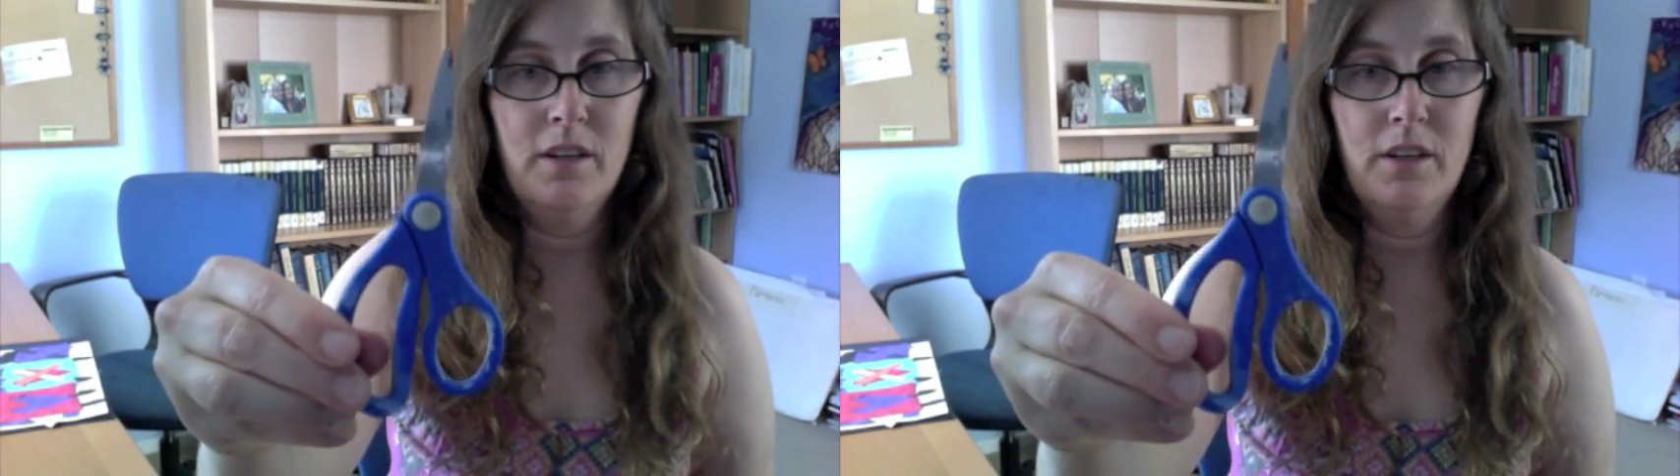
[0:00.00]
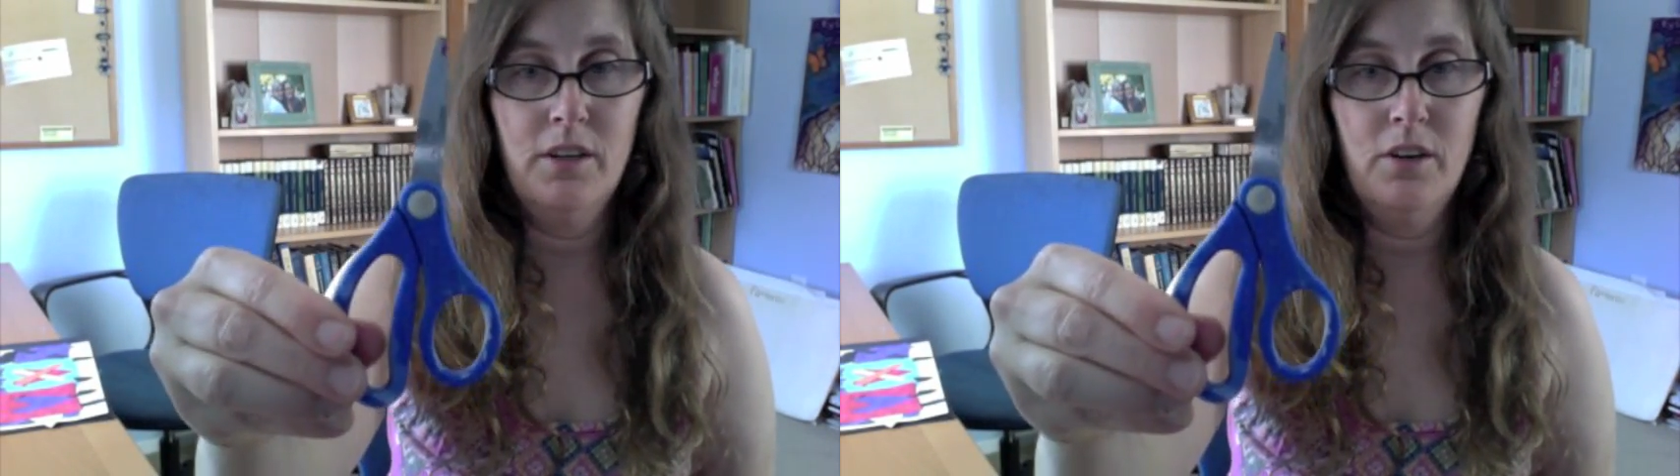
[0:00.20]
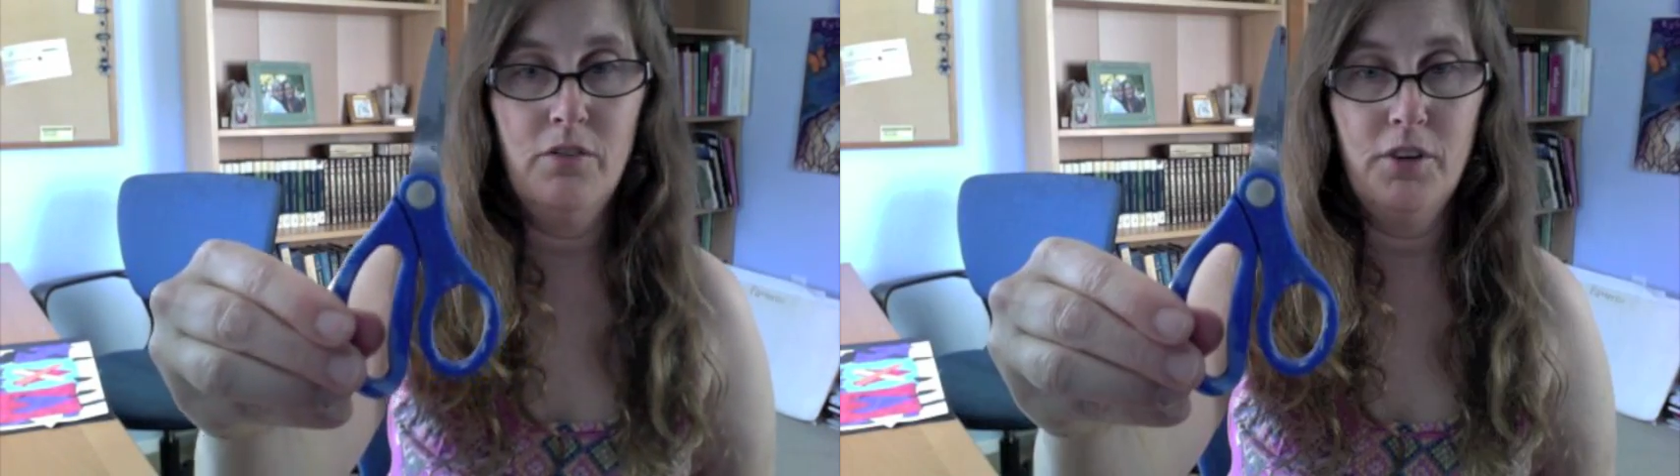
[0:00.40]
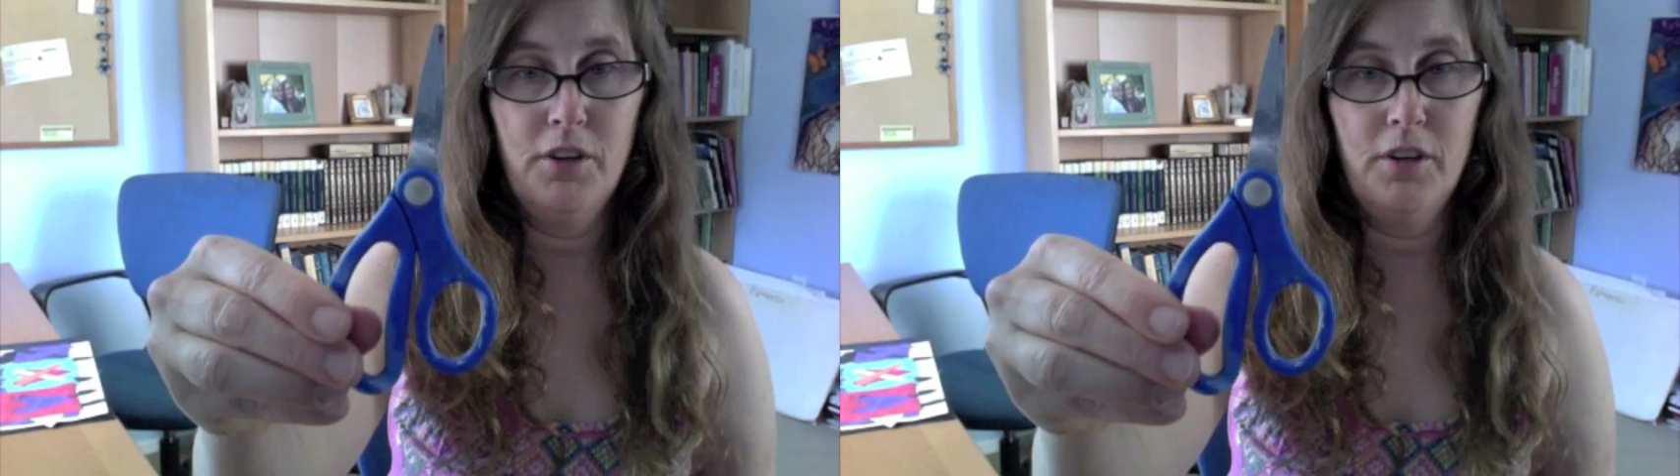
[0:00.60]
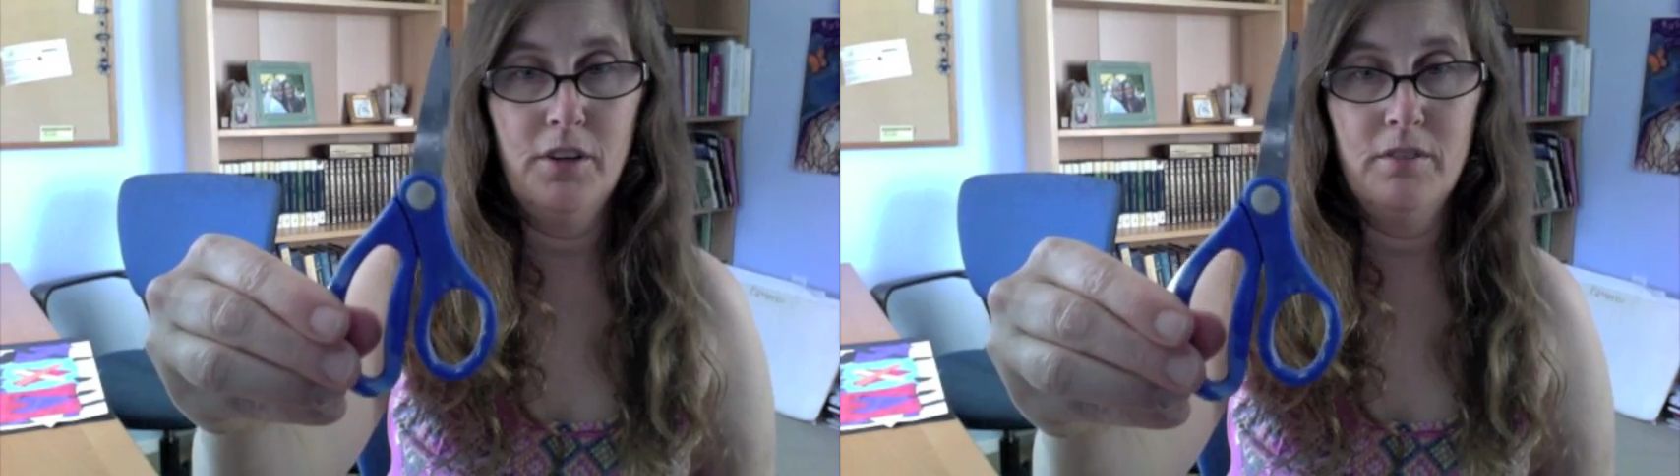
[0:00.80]
for
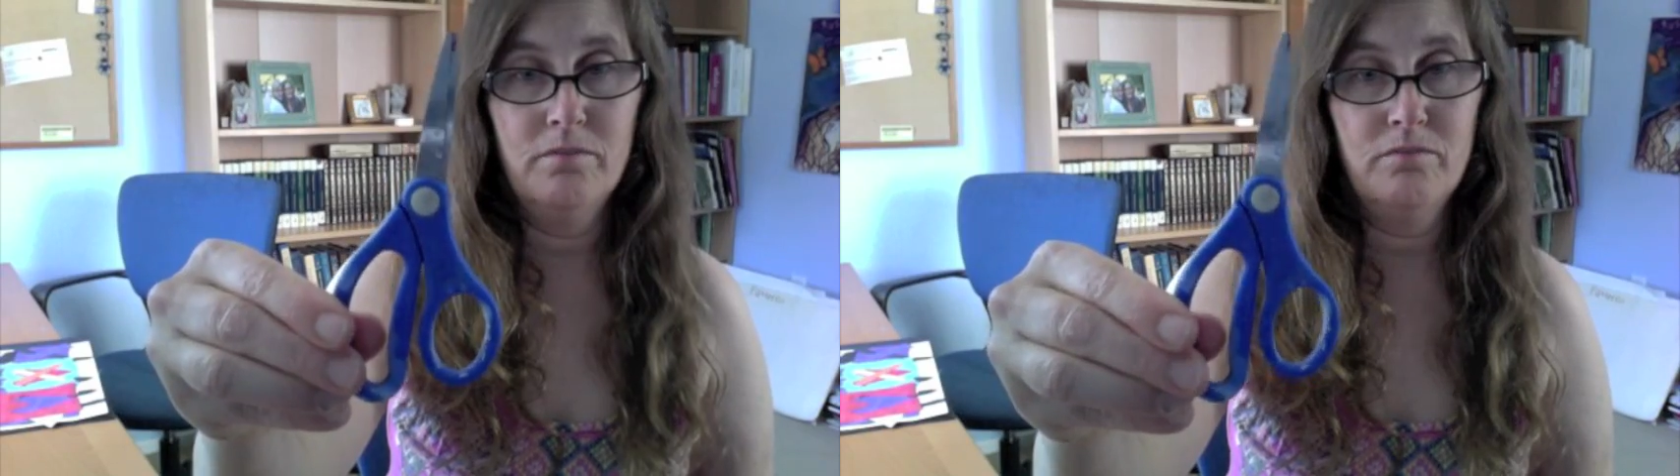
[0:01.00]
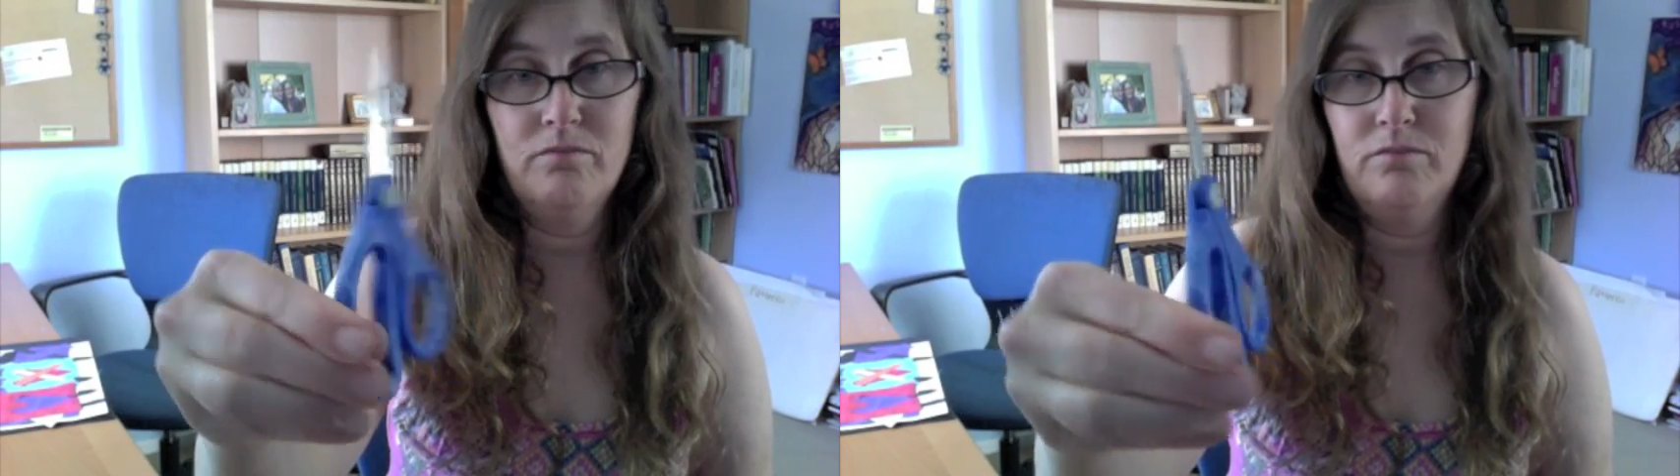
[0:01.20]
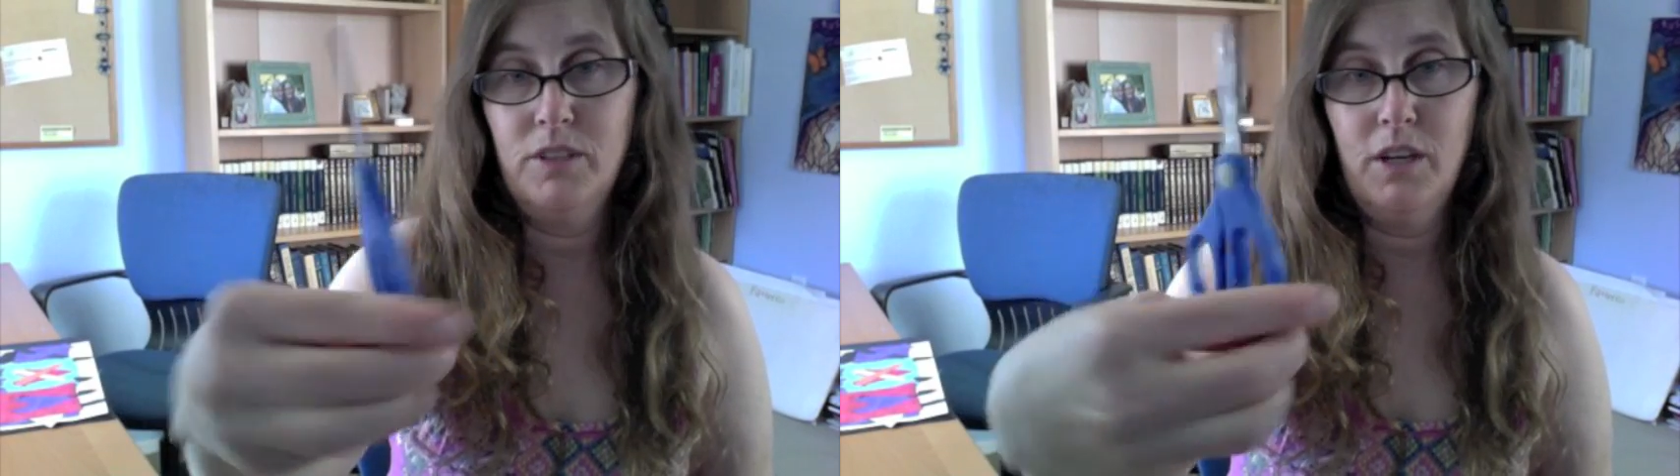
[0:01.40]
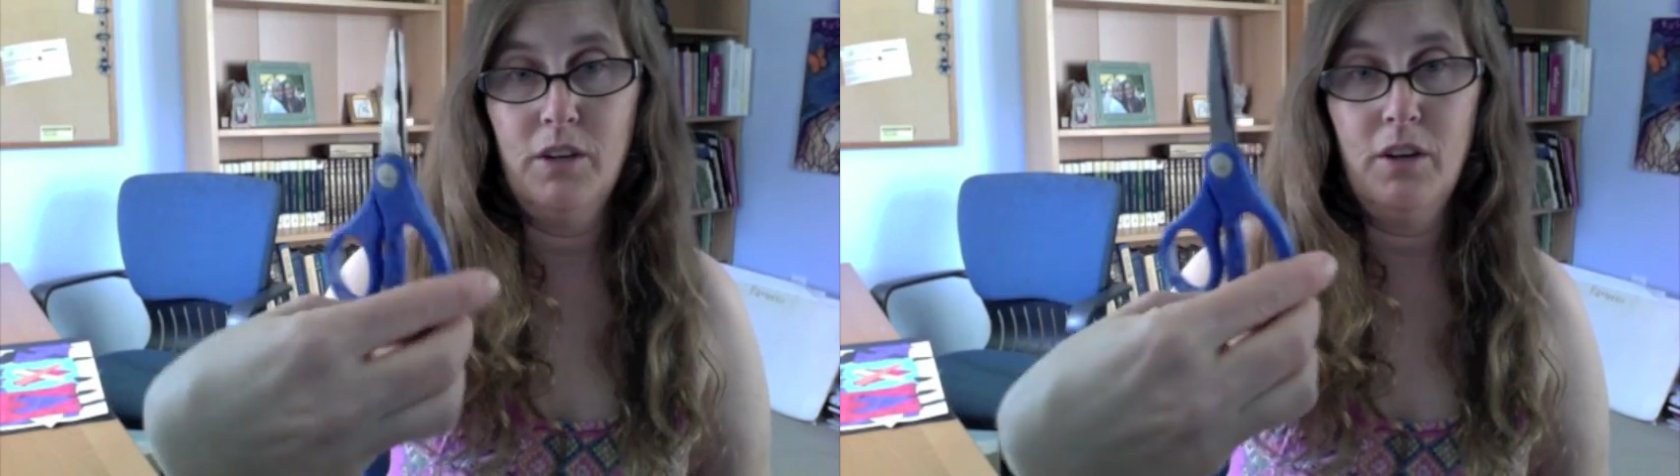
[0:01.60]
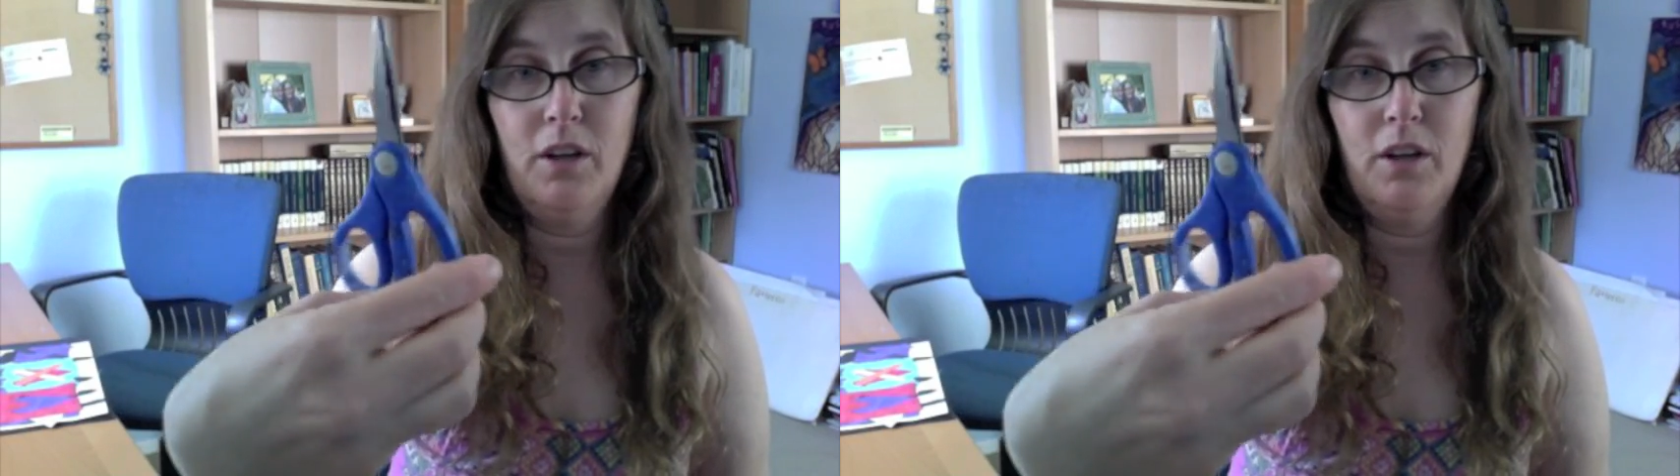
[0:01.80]
your younger